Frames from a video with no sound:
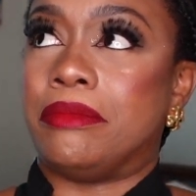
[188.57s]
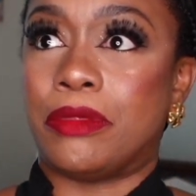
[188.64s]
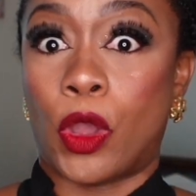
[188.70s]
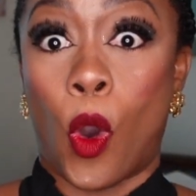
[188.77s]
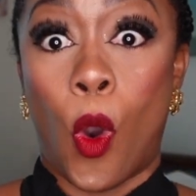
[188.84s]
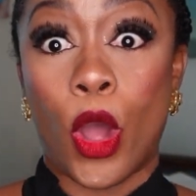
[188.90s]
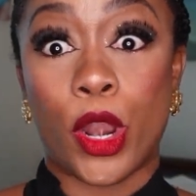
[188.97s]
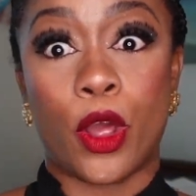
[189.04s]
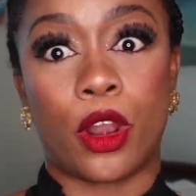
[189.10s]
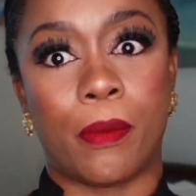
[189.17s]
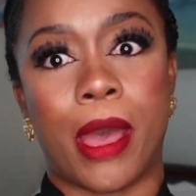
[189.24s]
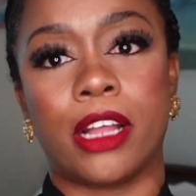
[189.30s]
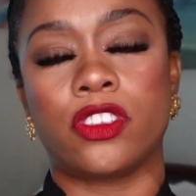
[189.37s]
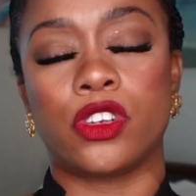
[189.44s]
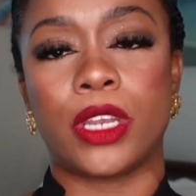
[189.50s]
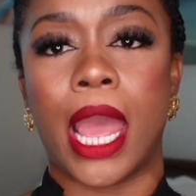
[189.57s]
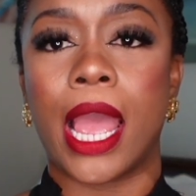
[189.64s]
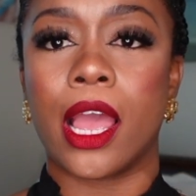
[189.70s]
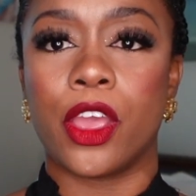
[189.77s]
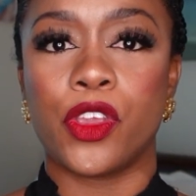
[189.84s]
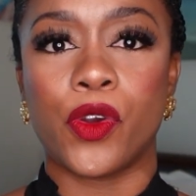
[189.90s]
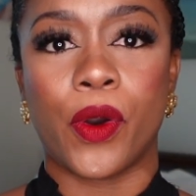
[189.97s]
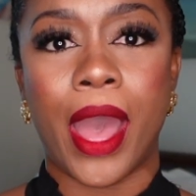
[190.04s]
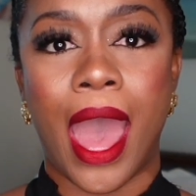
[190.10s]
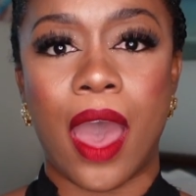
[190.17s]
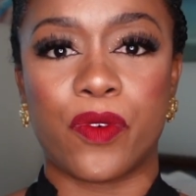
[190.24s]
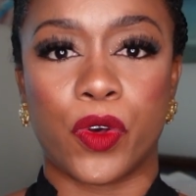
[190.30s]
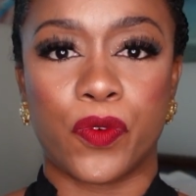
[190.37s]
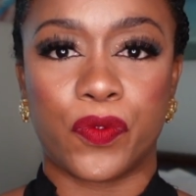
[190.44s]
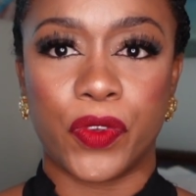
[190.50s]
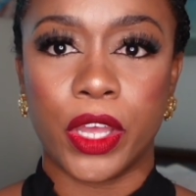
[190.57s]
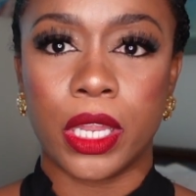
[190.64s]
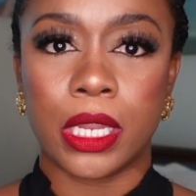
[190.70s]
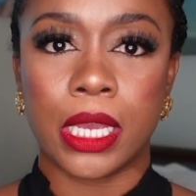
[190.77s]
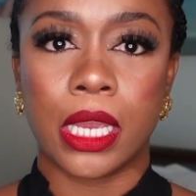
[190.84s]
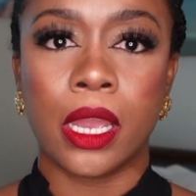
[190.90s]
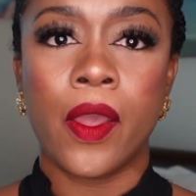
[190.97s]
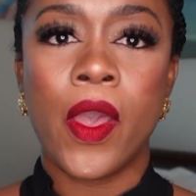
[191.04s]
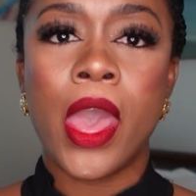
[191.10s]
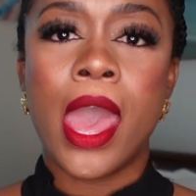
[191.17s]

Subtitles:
going on about your day and you'll have a feeling,